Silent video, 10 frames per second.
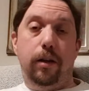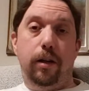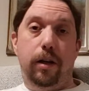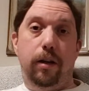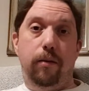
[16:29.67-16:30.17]

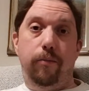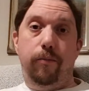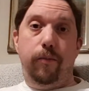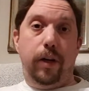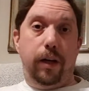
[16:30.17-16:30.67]

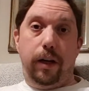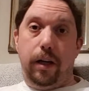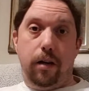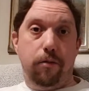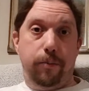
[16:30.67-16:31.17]
and get
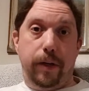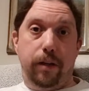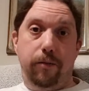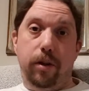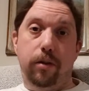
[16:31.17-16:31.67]
our
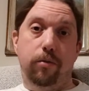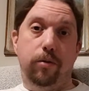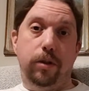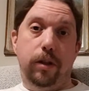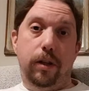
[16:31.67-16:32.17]
respective titles,